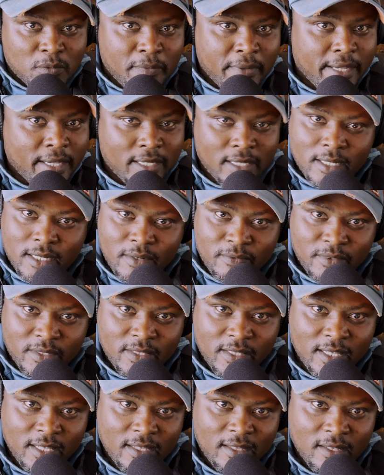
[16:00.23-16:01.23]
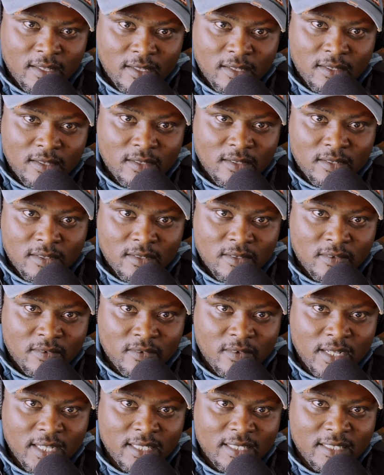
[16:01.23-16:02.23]
pack and everything,
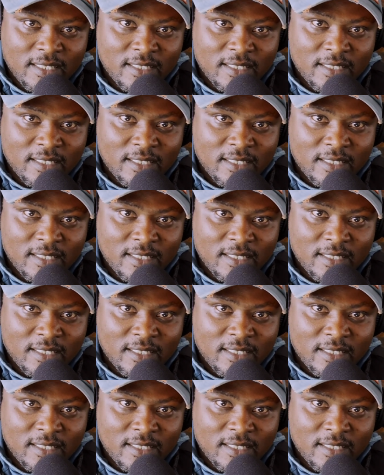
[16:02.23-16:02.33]
right?